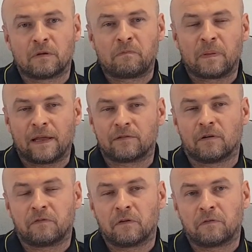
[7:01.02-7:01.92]
plenty
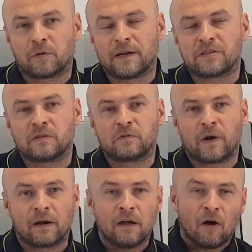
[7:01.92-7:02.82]
of formations
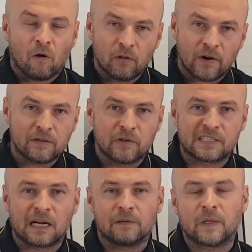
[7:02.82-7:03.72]
were already
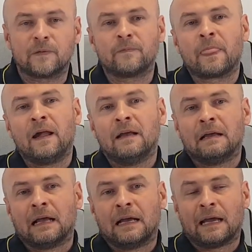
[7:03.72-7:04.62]
resculpted,
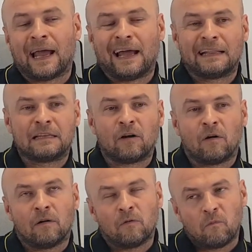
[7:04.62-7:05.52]
and
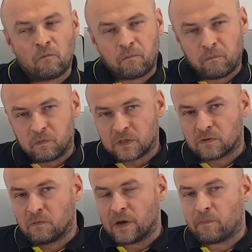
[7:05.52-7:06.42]

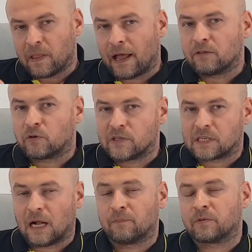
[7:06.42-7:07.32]
we plan to
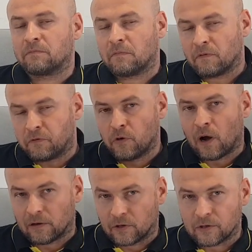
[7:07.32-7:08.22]
resculpt few
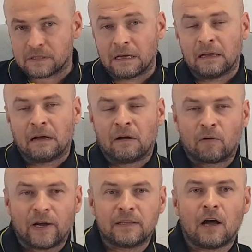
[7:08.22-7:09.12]
others.
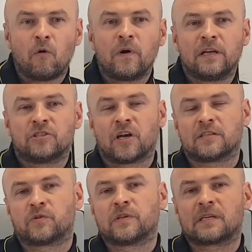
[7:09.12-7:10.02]
Right now we
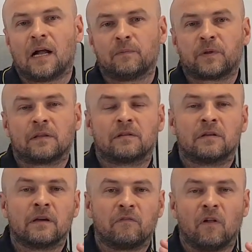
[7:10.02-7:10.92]
just resculpted
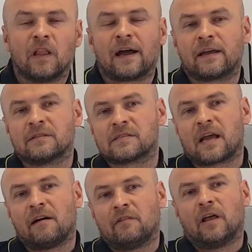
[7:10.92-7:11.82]
the Wallachian
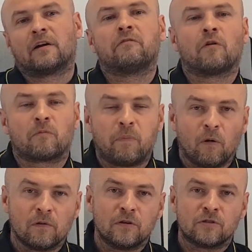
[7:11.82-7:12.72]
cavalry for
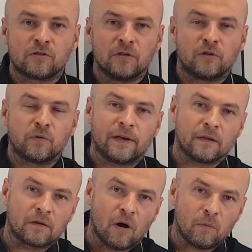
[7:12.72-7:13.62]
Polish,
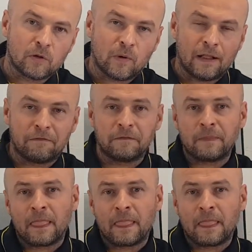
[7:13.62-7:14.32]
Lithuanian Commonwealth.